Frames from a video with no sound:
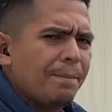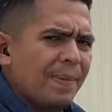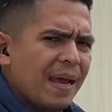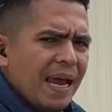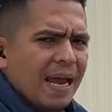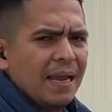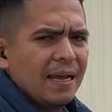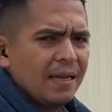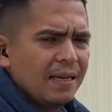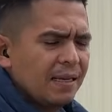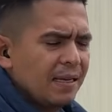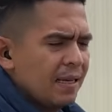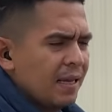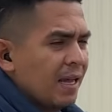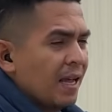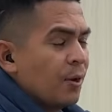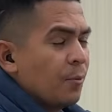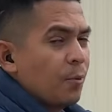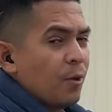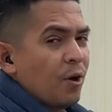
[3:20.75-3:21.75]
May,
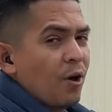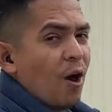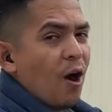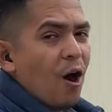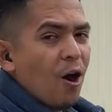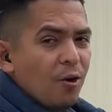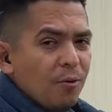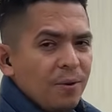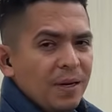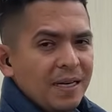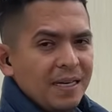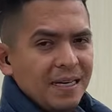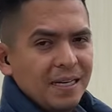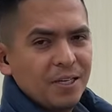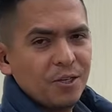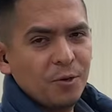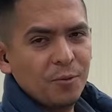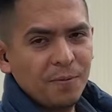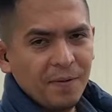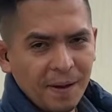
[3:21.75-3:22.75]
we're already in
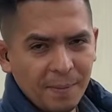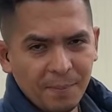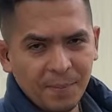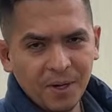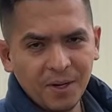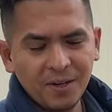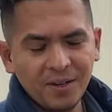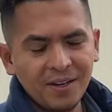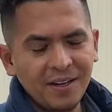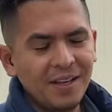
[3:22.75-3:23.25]
November.